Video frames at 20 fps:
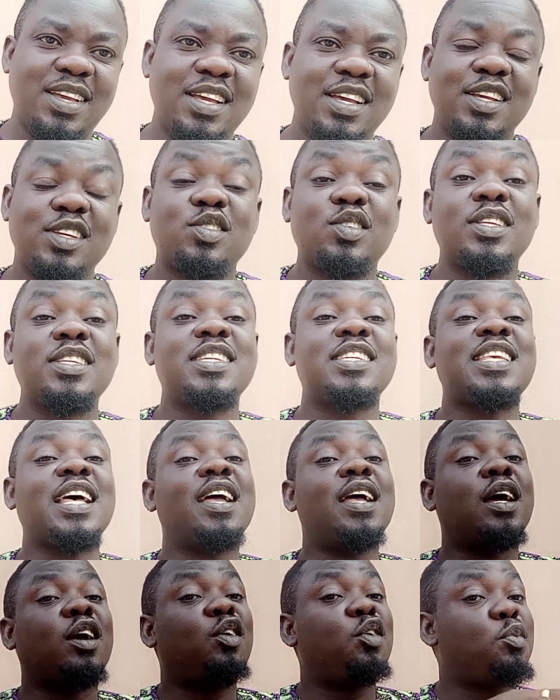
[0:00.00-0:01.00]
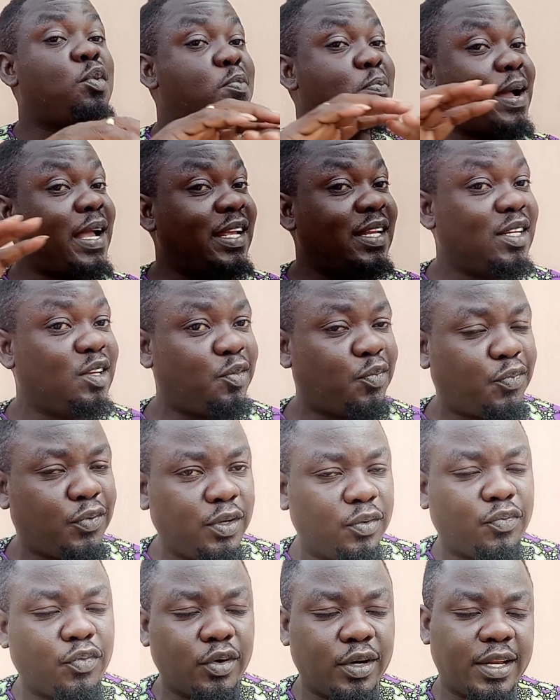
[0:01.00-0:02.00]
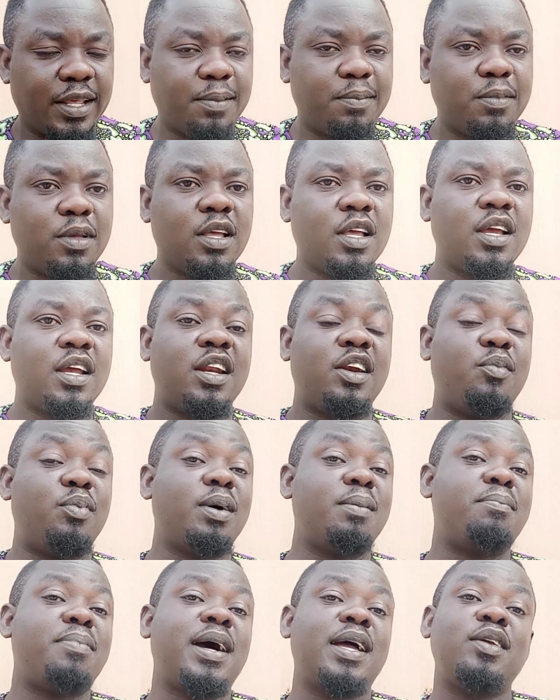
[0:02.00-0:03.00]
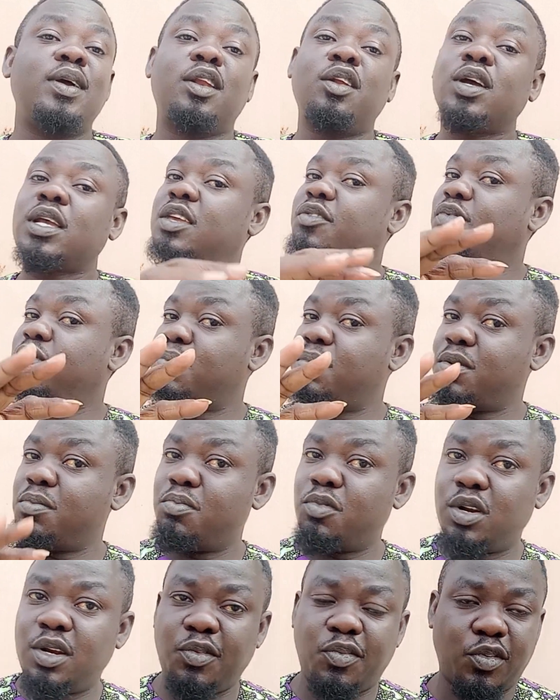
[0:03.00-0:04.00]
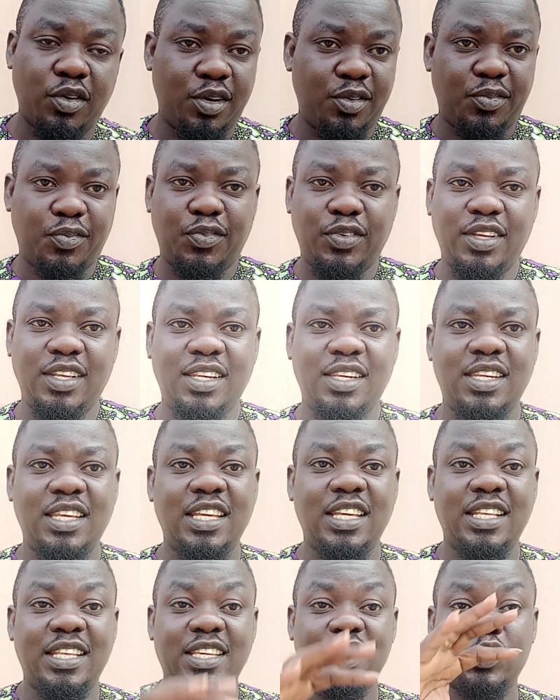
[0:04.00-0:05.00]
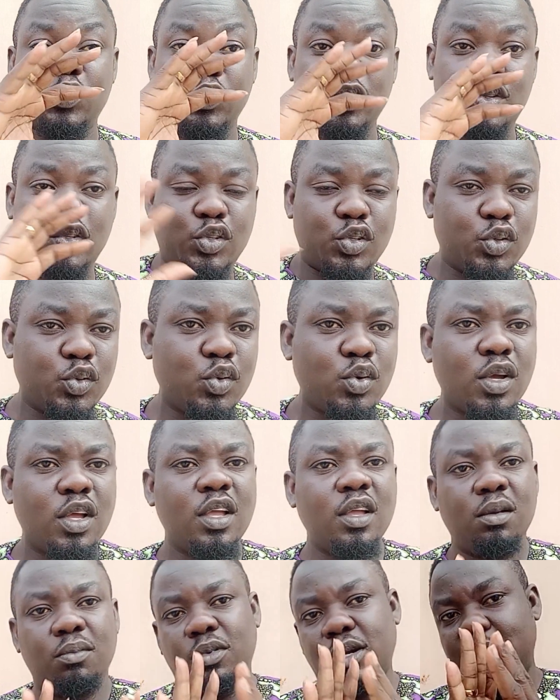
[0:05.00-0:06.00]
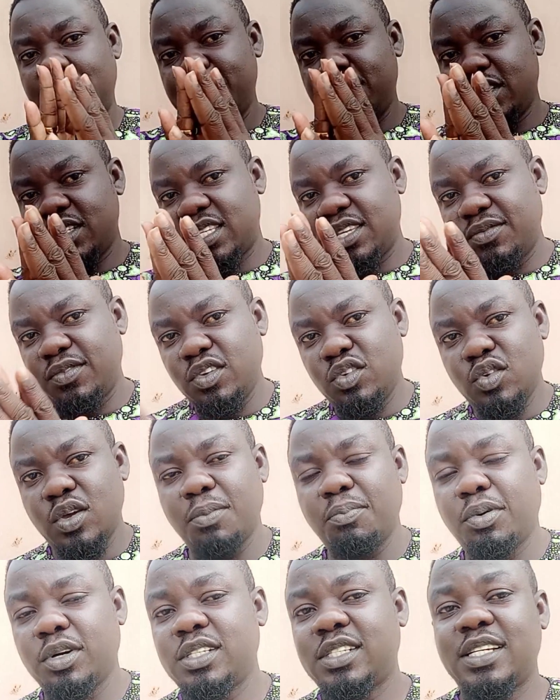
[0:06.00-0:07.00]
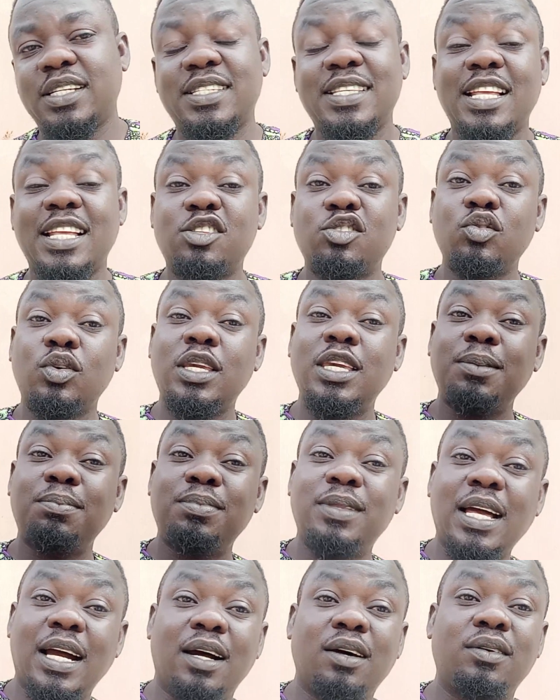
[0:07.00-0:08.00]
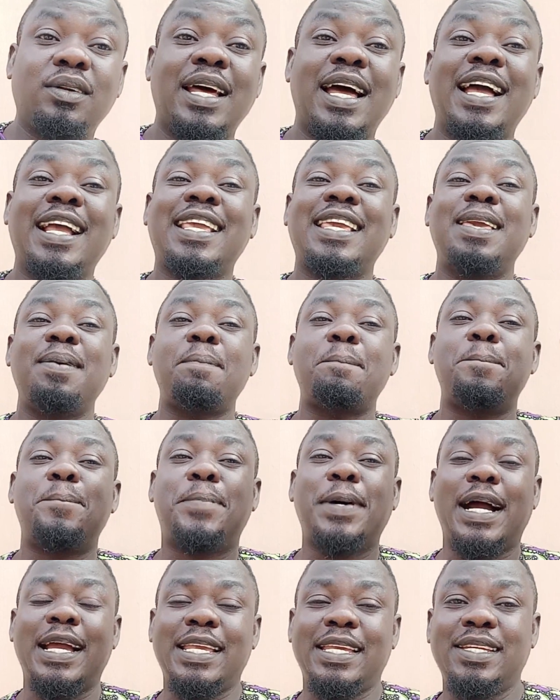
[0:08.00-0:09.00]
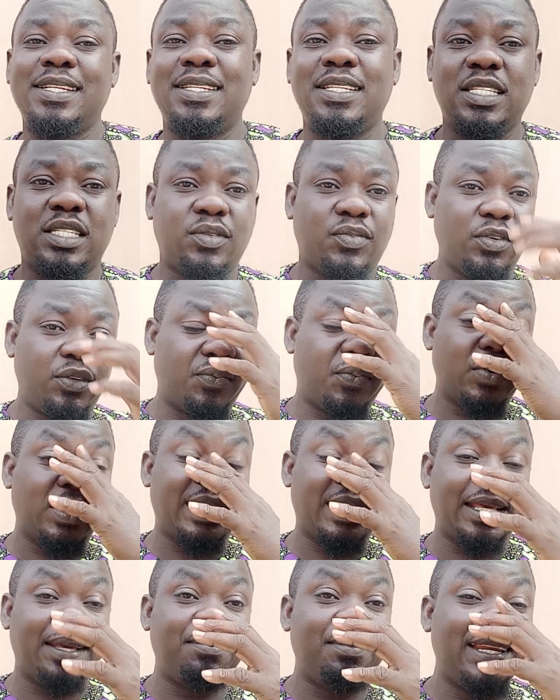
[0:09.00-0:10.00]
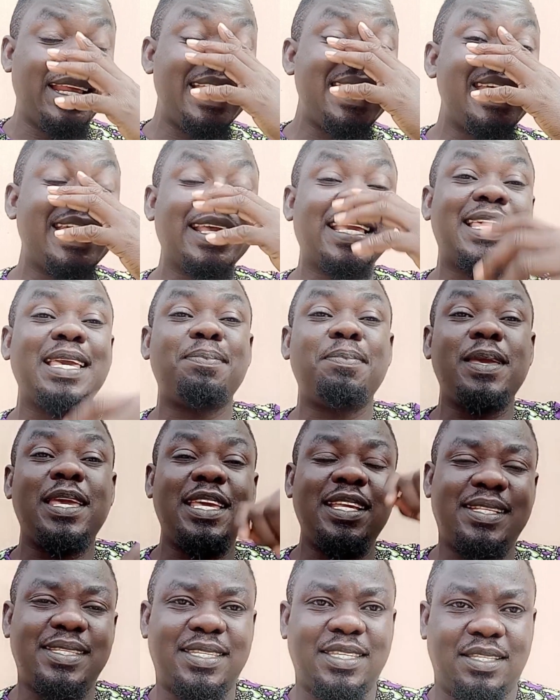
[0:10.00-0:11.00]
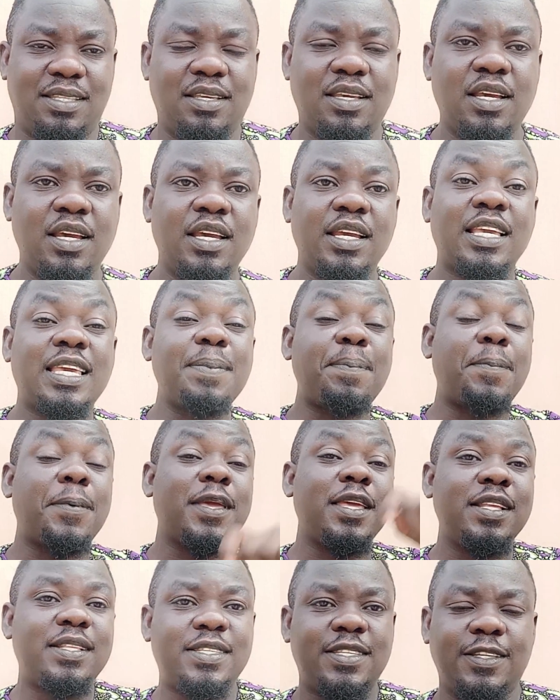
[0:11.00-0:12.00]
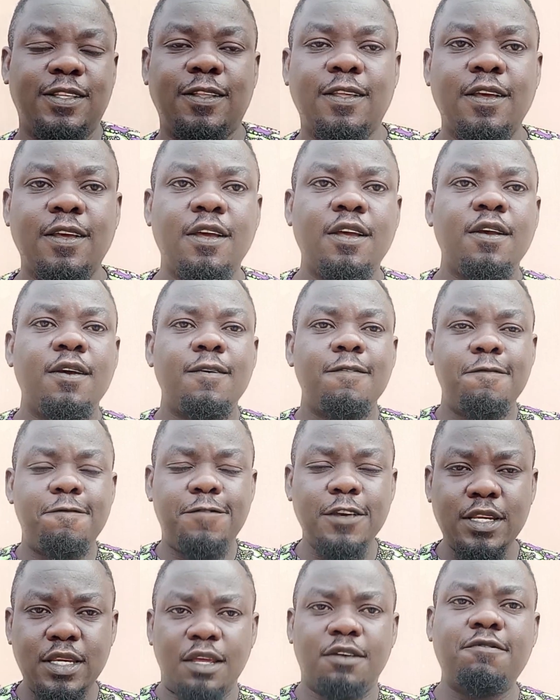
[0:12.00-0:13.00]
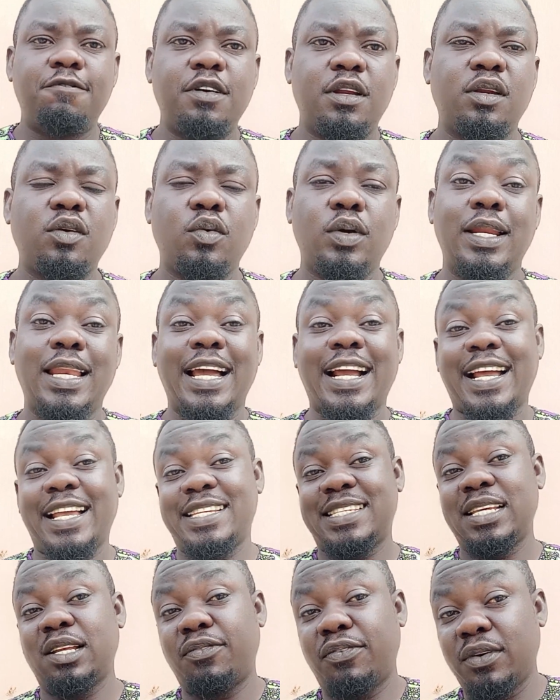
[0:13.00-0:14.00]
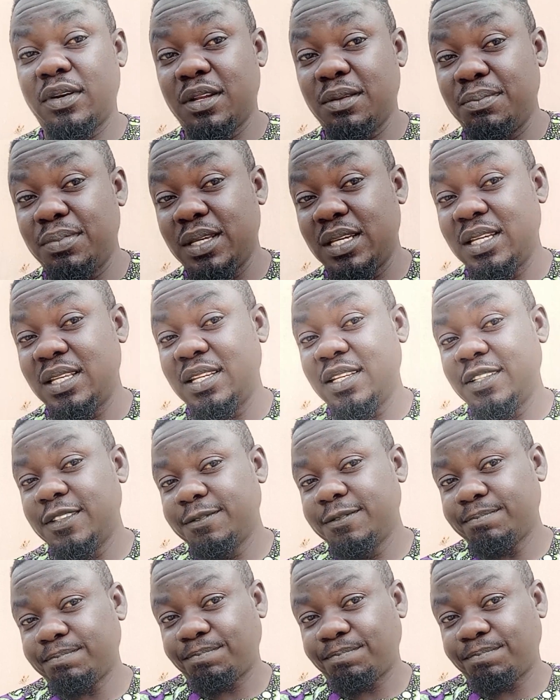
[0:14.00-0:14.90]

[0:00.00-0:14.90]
So this is how you're going to be buying the feed for them. Remember, you're not giving me money for the feed, it is with you, but I'm just giving you a budget that you keep down and keep buying this feed for them. Let them keep eating, keep eating. Feed them very well. Like I said from the beginning,